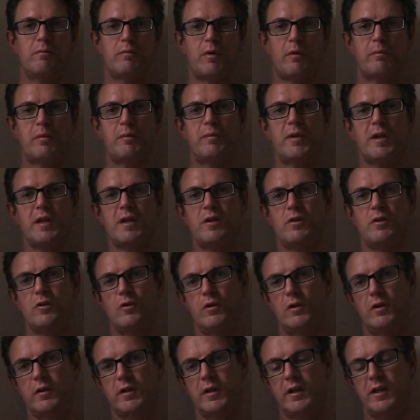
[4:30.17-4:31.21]
probably
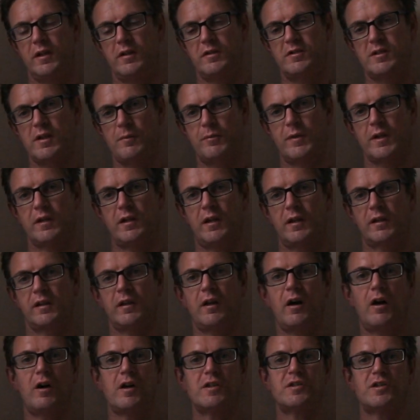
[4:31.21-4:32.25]
you're looking at something
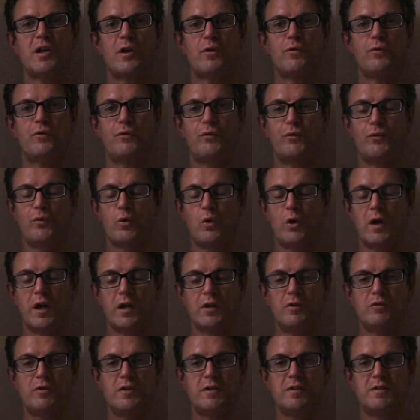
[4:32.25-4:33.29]
like ISO
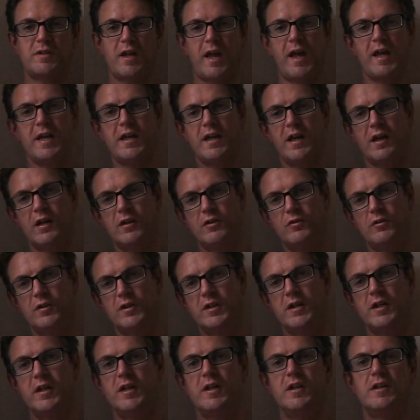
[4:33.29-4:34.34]
400 to
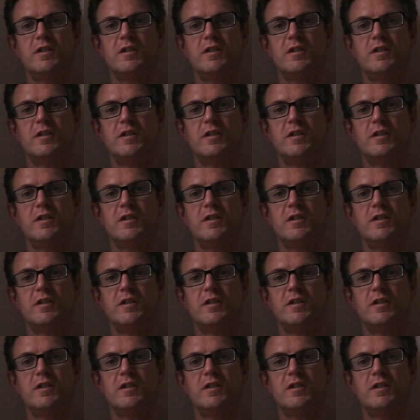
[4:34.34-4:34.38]
800,